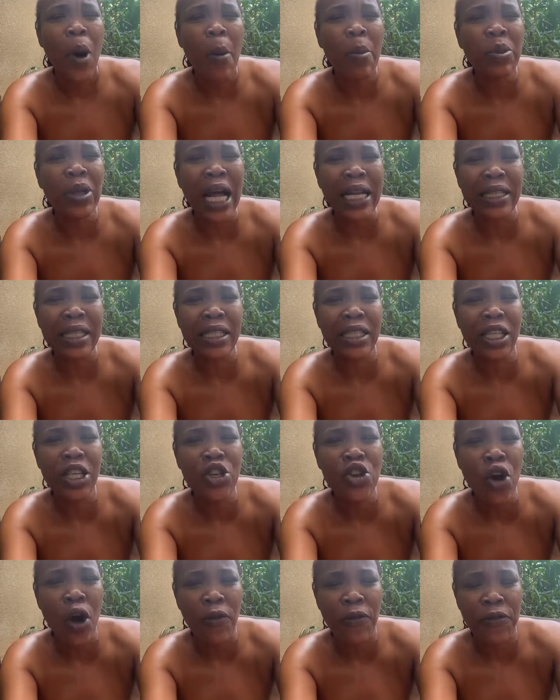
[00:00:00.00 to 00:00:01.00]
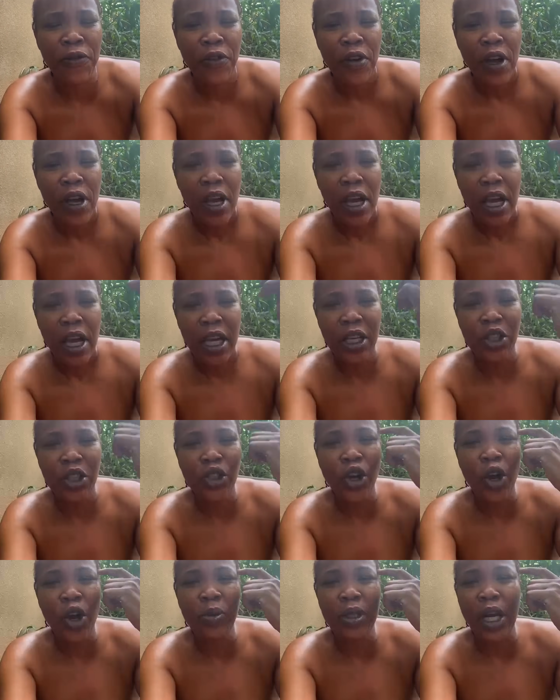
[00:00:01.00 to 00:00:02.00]
But that is enough
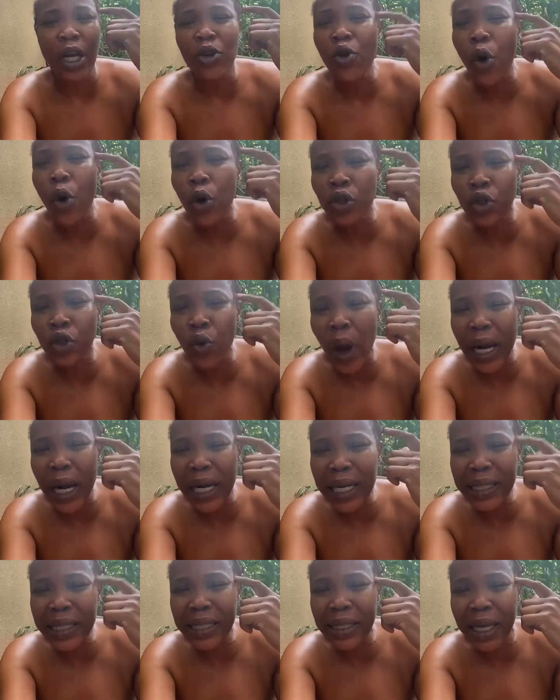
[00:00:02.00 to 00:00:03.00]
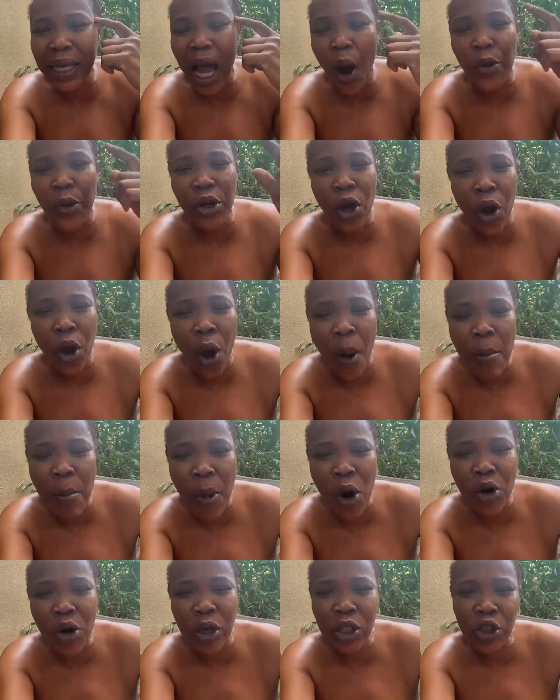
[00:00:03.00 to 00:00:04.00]
in terms of those who are listening. Because we no
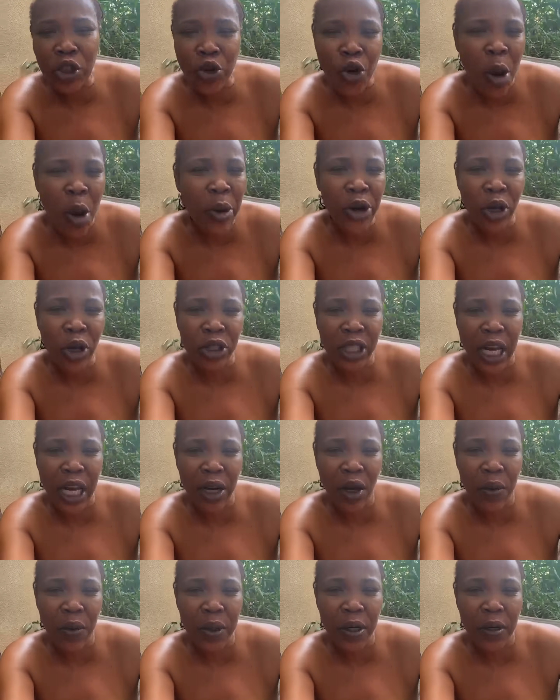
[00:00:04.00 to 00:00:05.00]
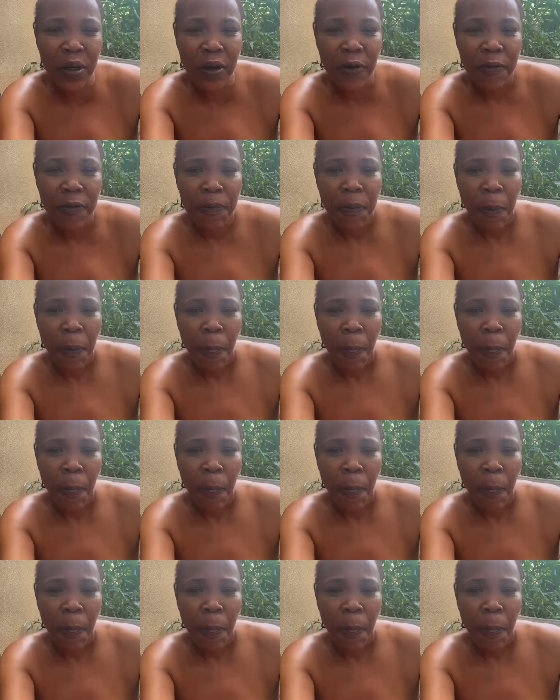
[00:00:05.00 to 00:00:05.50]
come about no scrub with us, you know, we know.